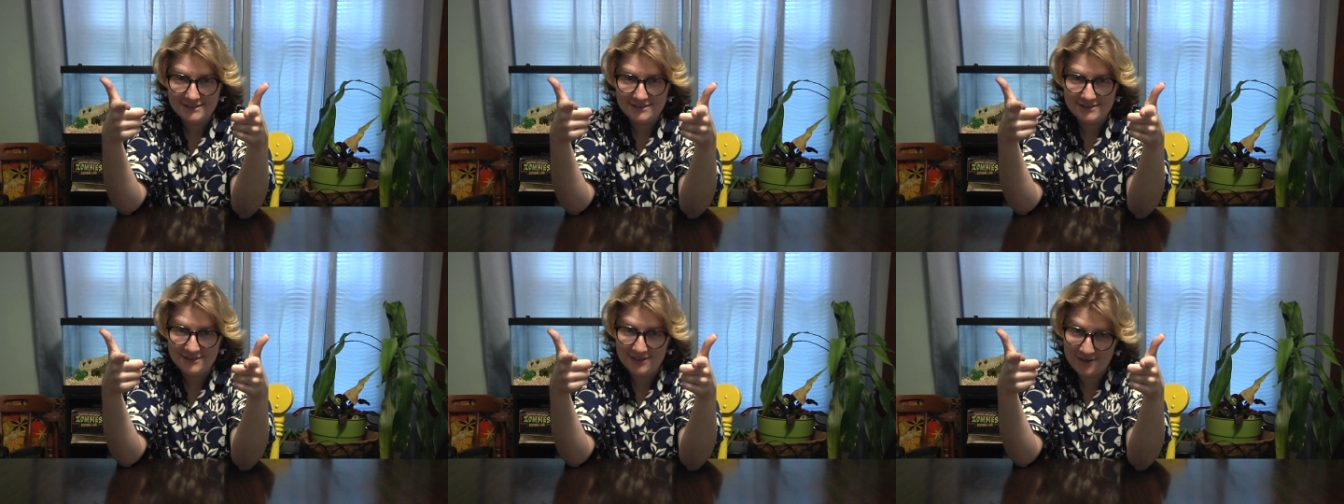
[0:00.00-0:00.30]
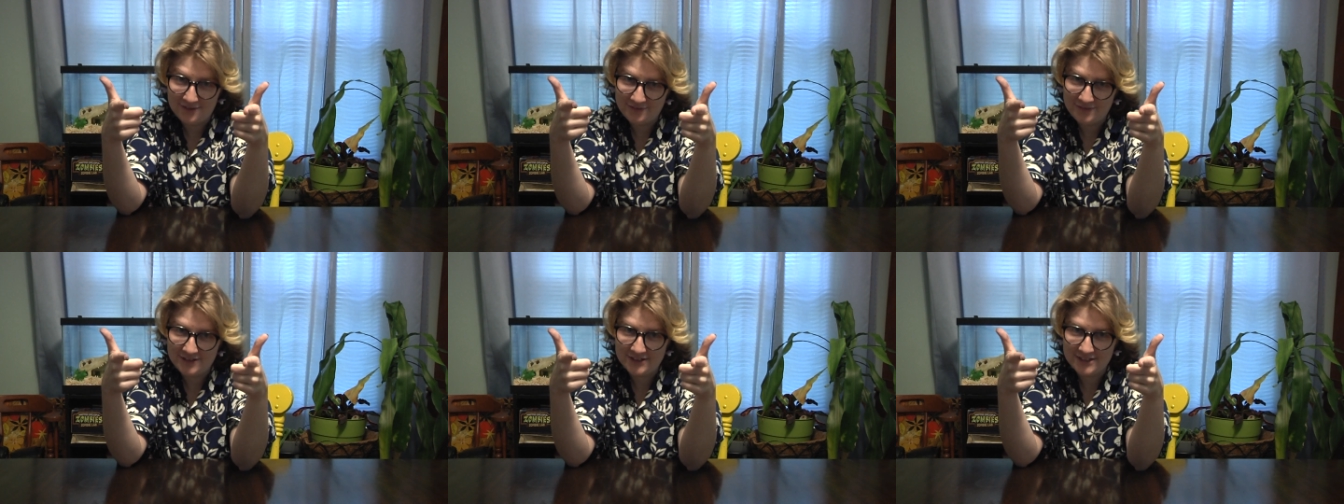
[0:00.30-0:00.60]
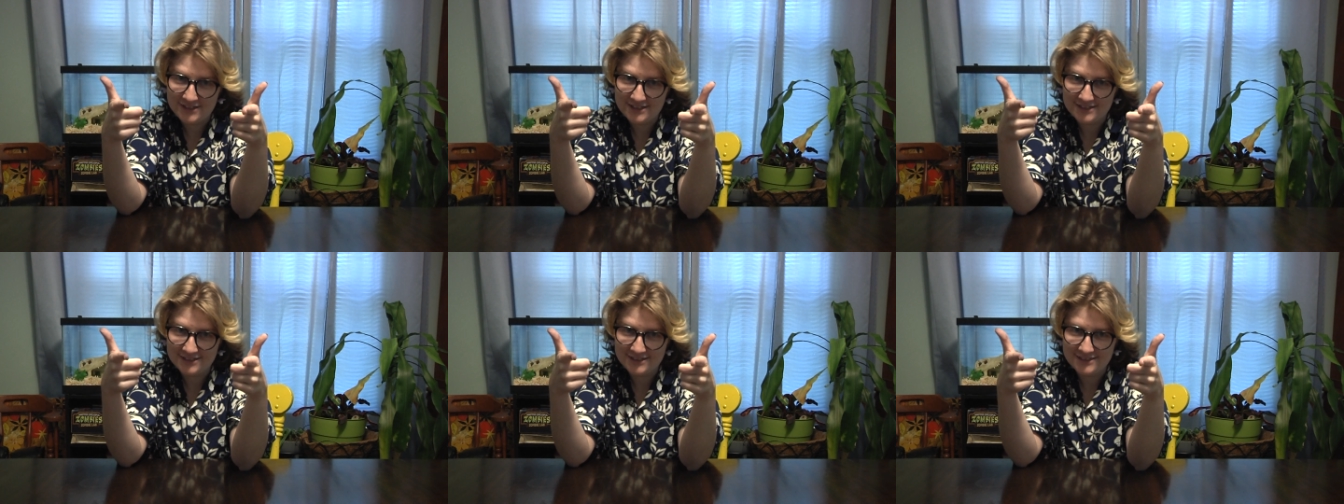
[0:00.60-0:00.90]
not
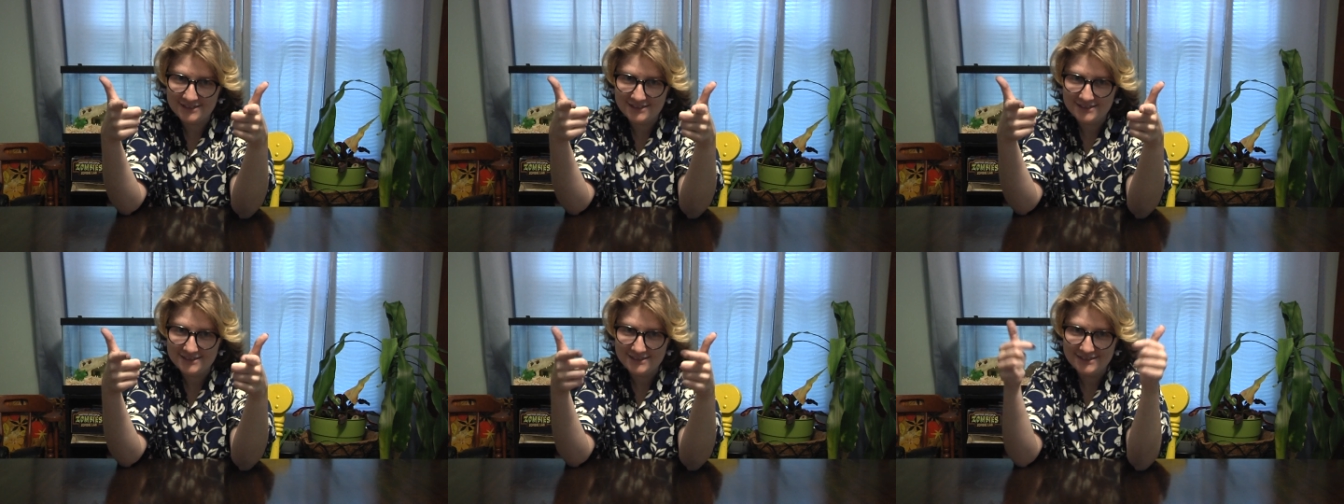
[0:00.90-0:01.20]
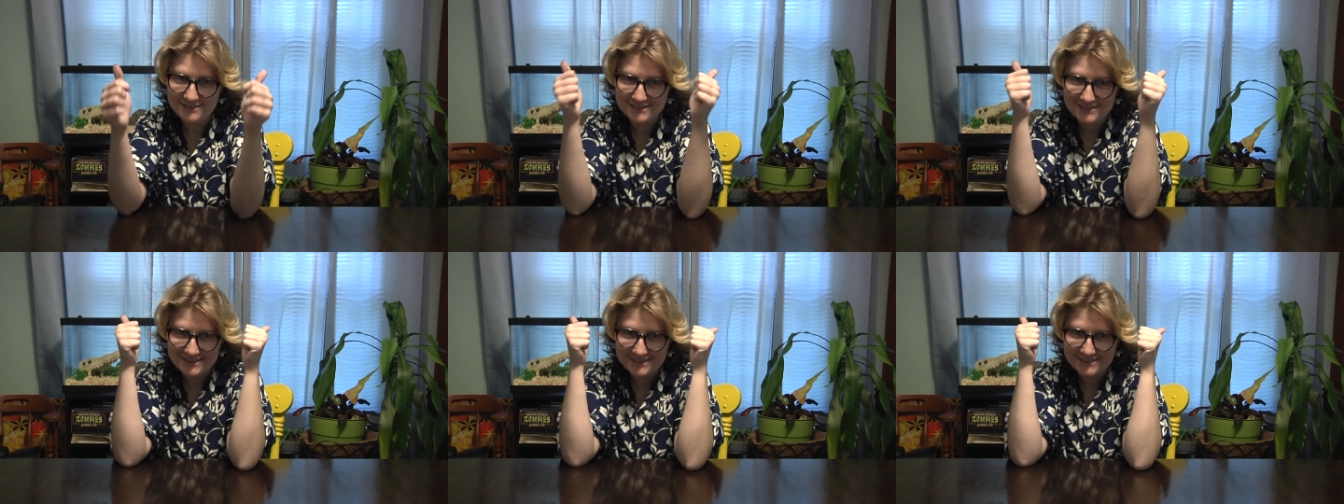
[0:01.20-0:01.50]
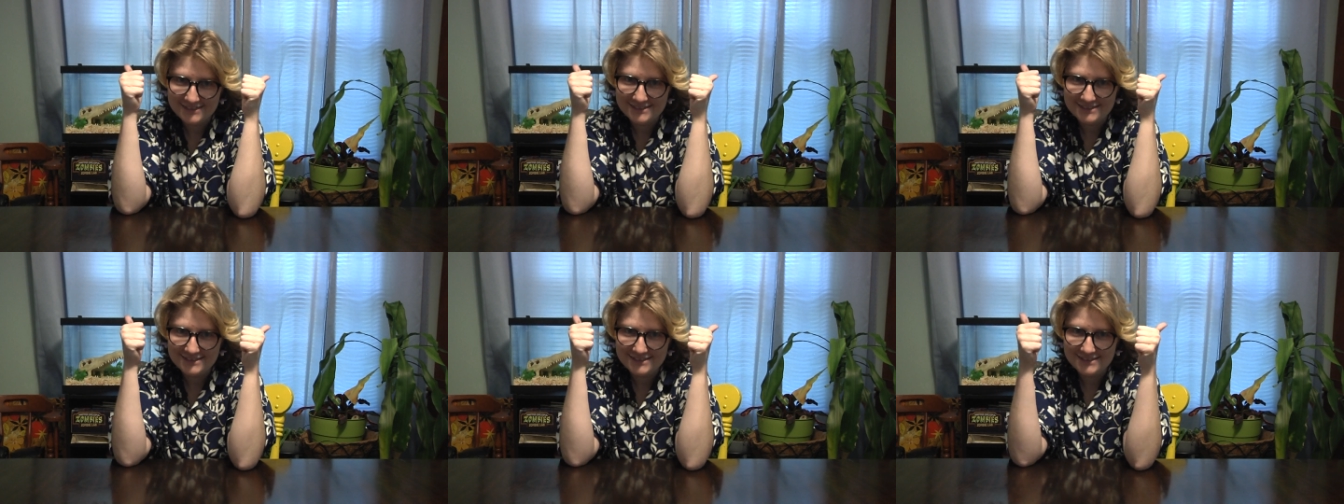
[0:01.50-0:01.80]
very good.
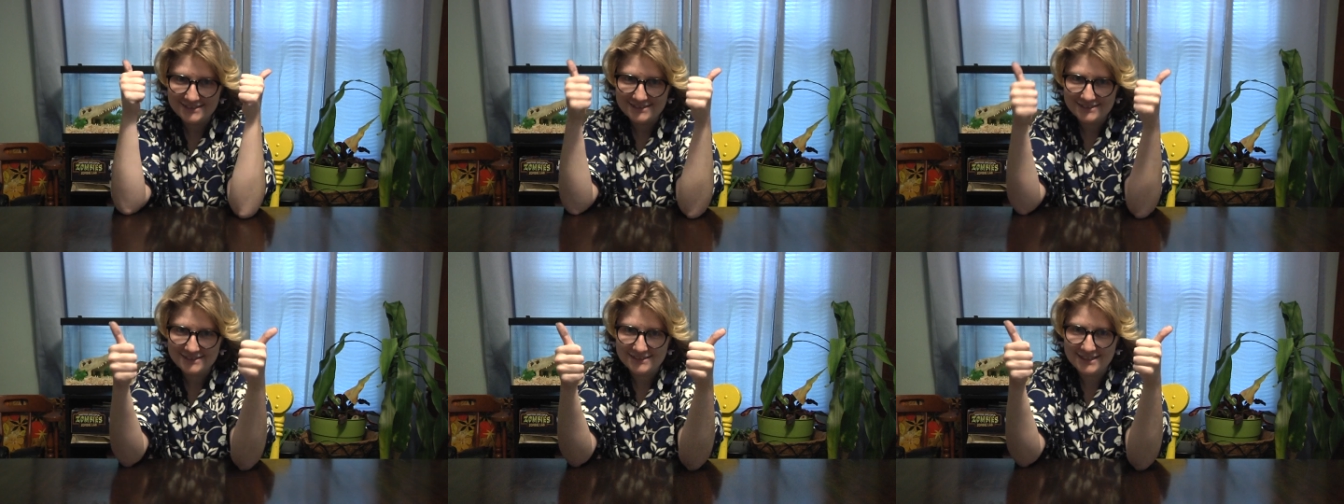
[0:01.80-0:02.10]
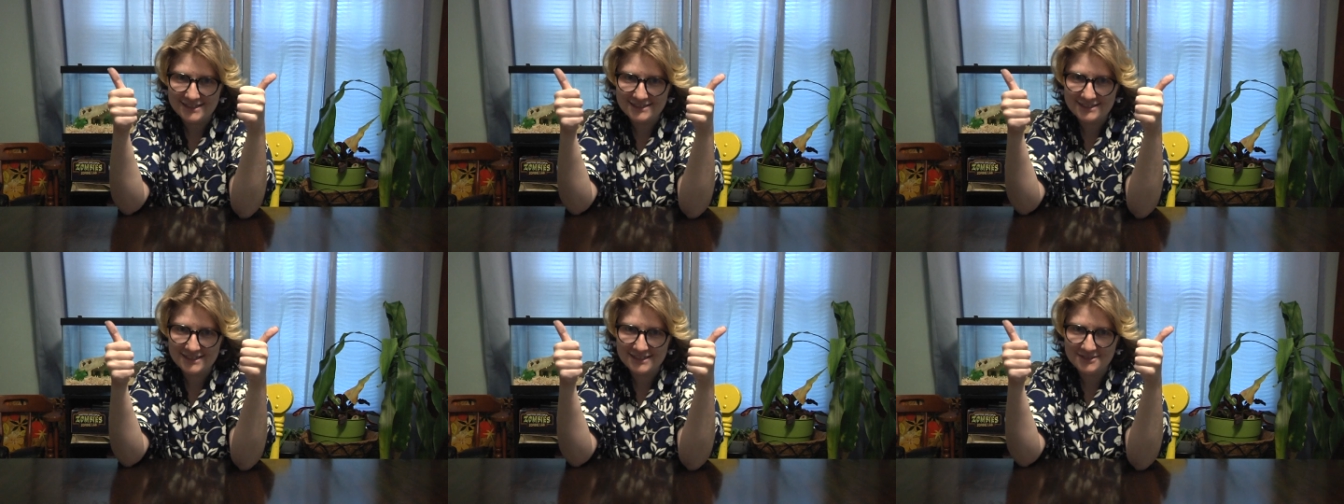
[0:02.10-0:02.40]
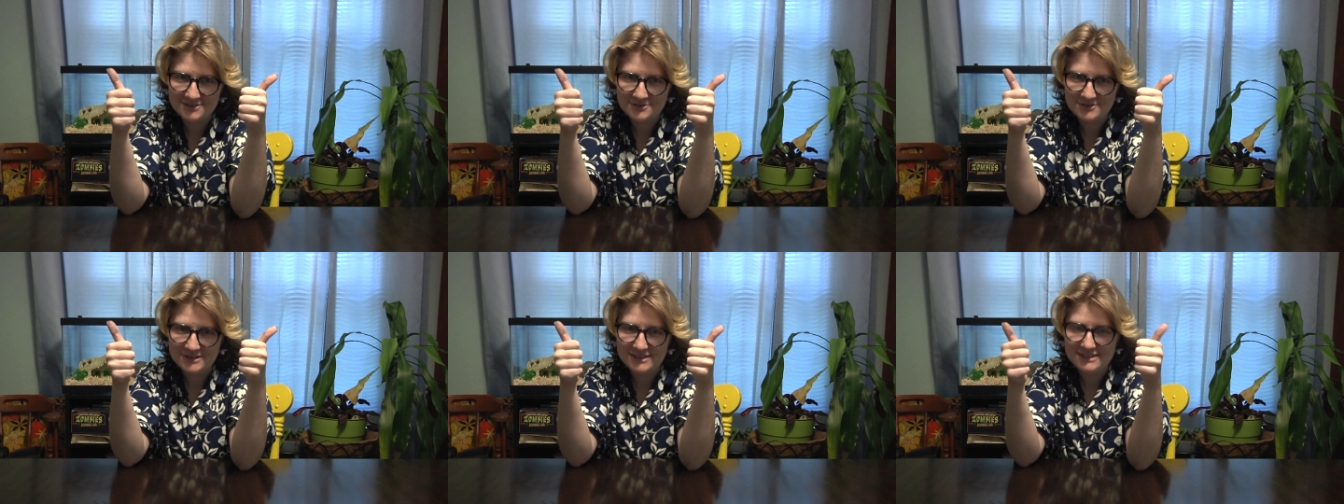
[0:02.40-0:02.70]
Let's
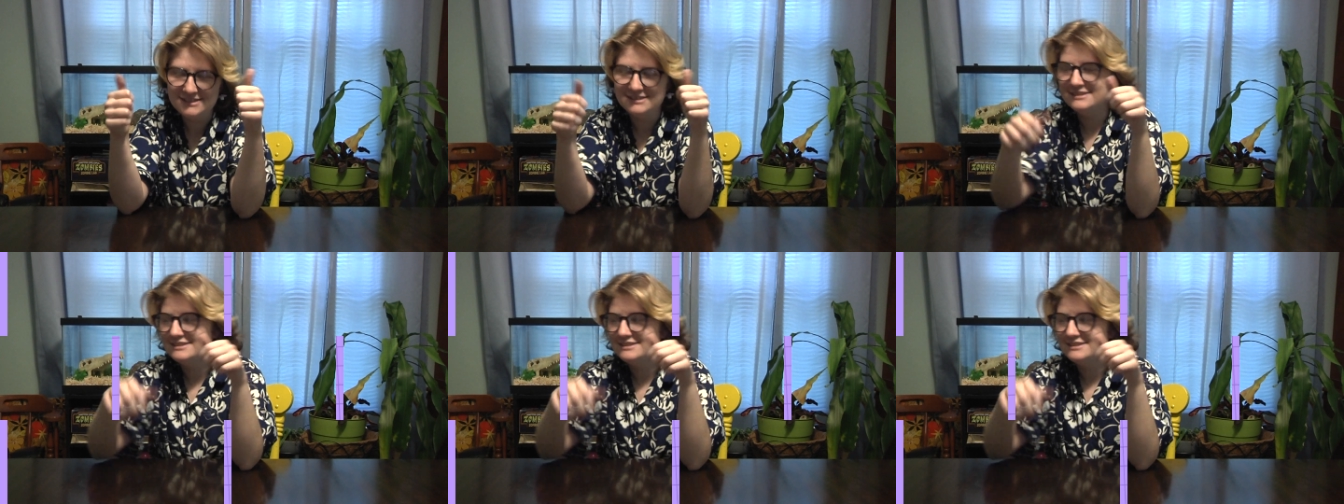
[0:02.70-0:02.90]
get to it.